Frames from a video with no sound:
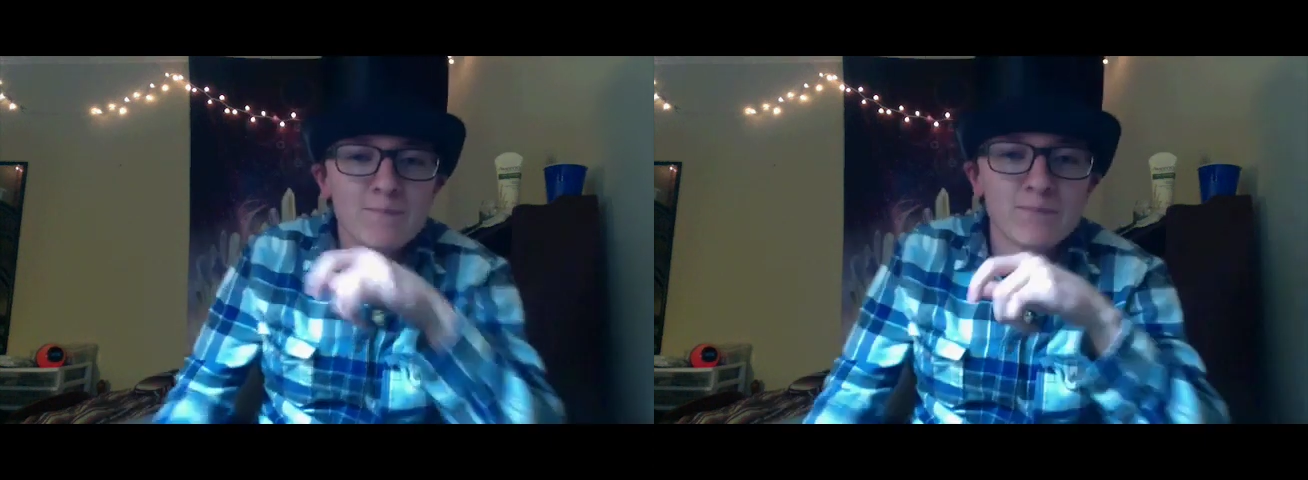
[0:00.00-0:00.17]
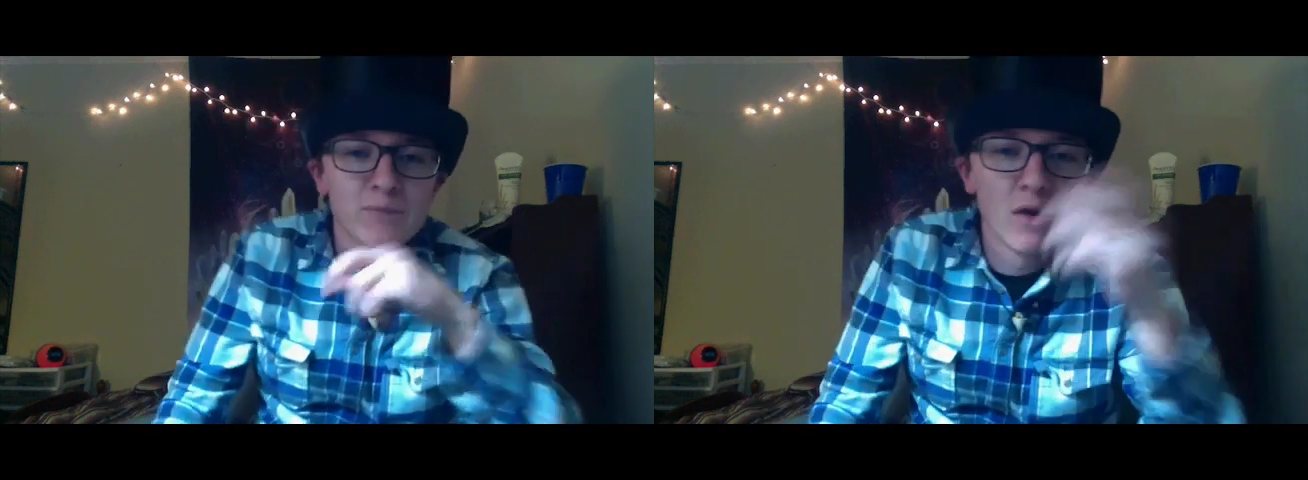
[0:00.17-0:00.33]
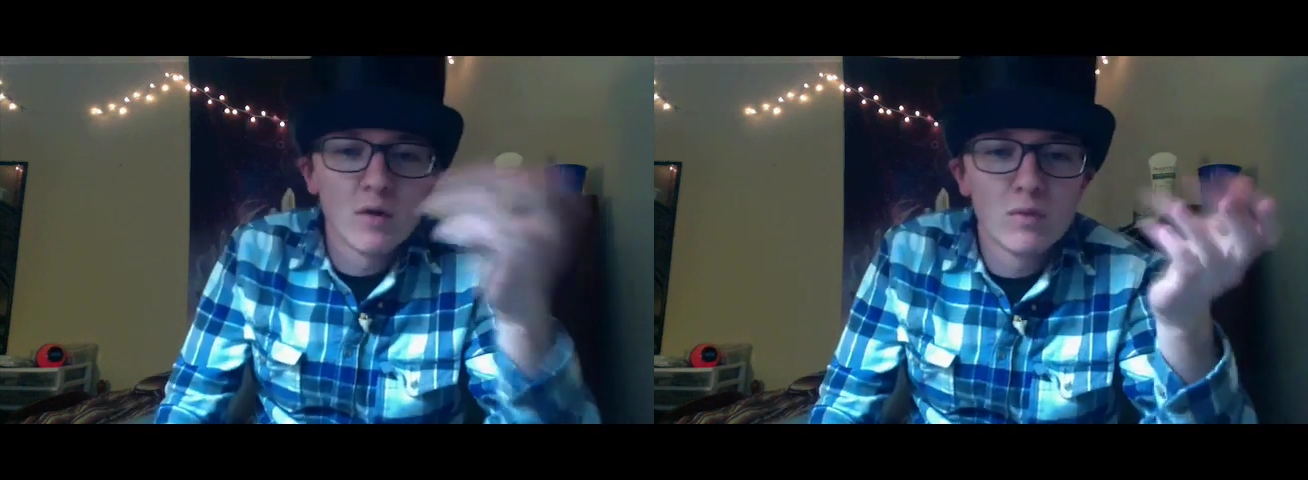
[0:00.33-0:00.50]

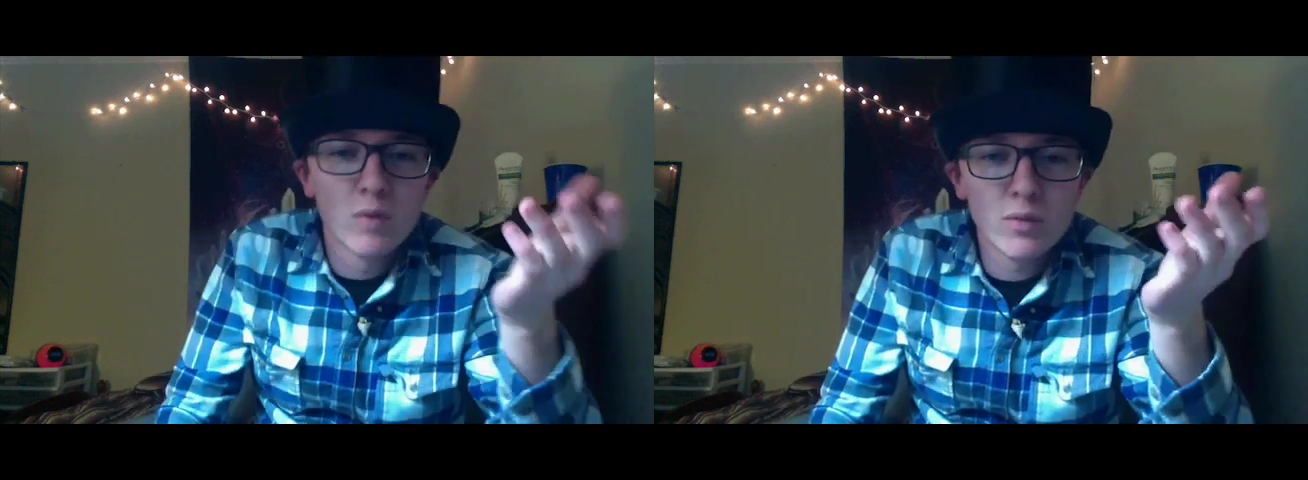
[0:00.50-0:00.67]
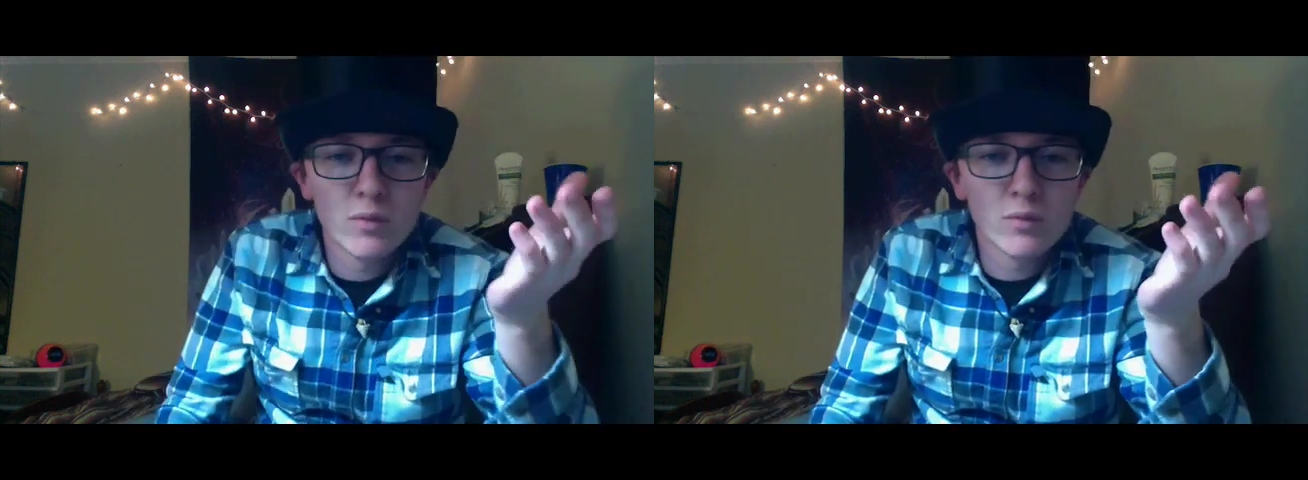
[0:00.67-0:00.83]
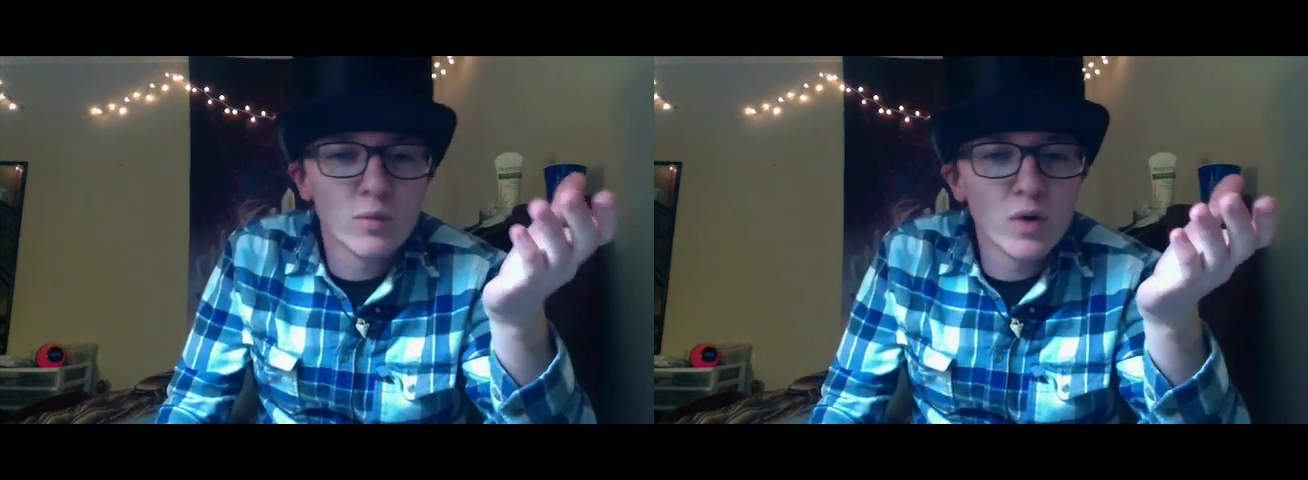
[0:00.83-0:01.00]
well,
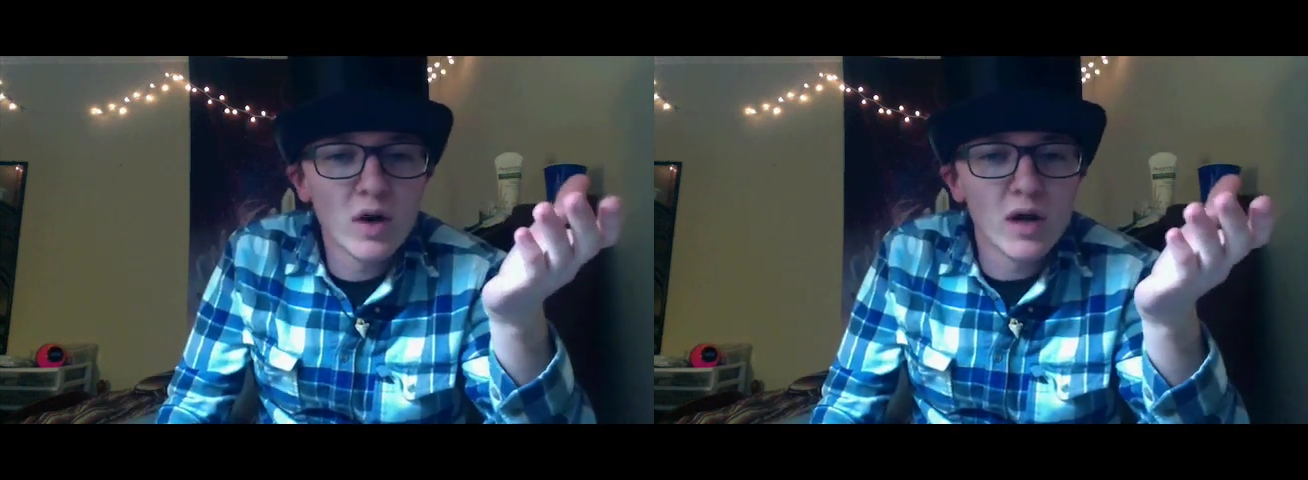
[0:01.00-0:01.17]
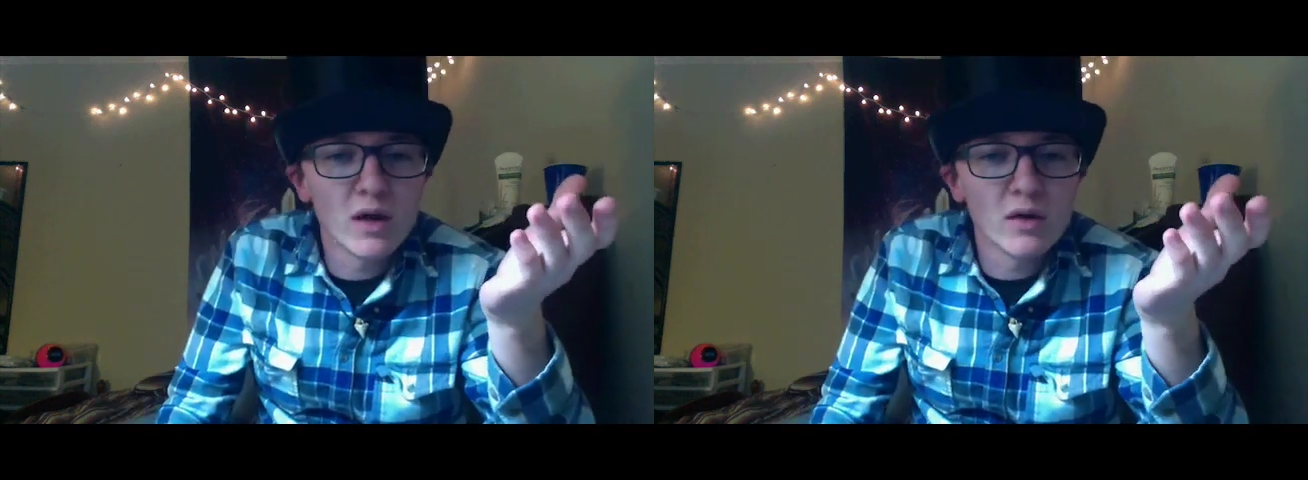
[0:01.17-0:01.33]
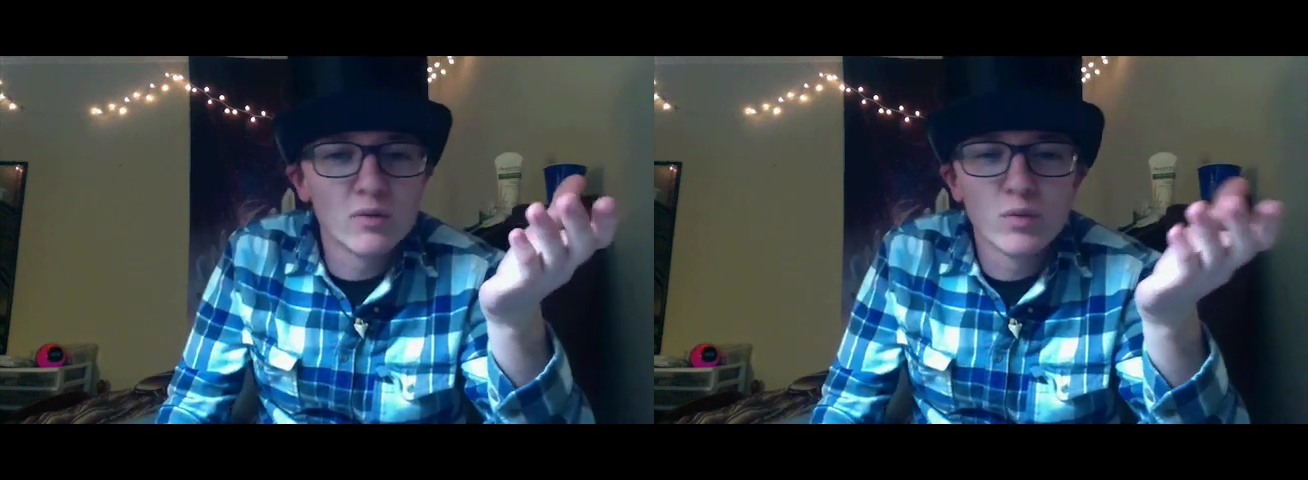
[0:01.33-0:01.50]
why?
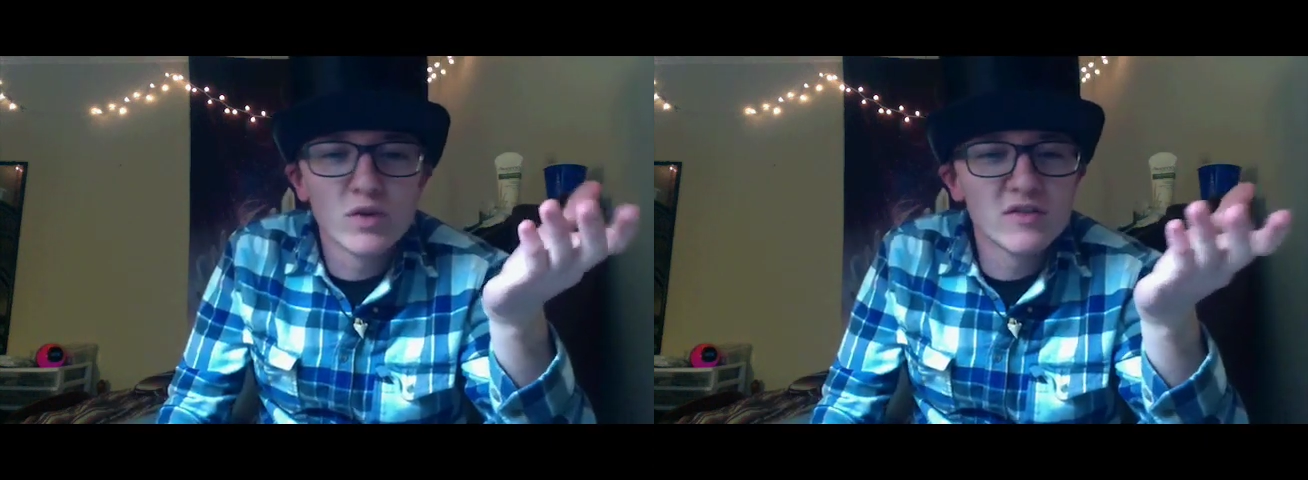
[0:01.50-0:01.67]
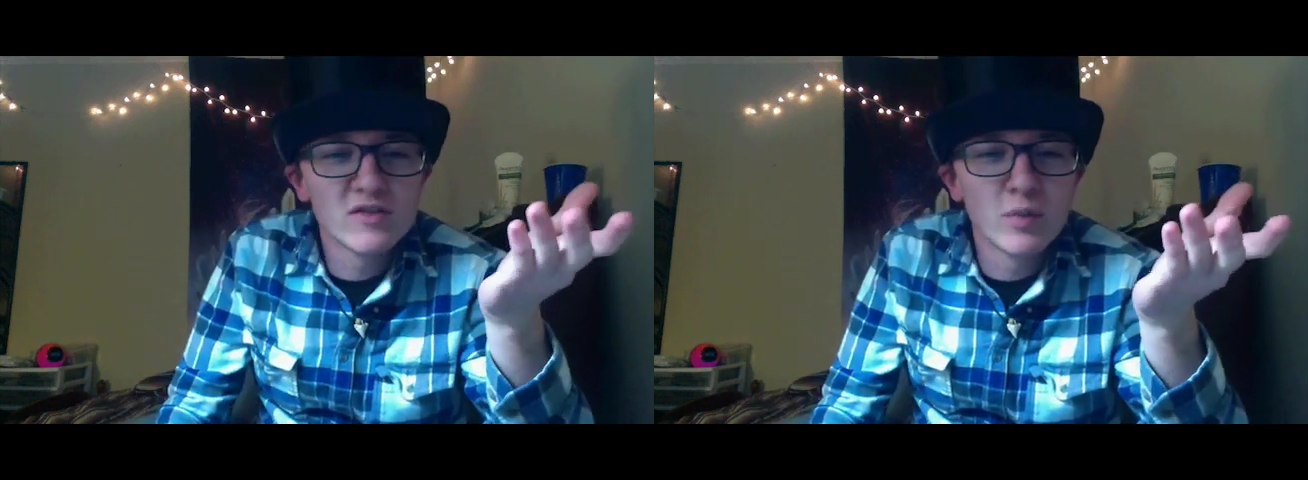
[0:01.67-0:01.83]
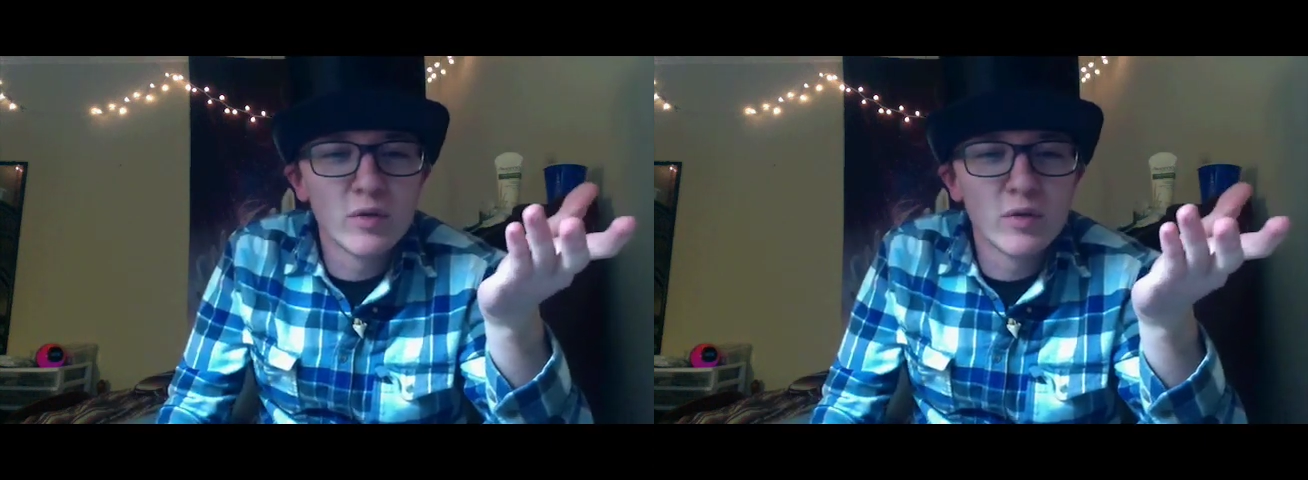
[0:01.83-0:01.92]
What's the point?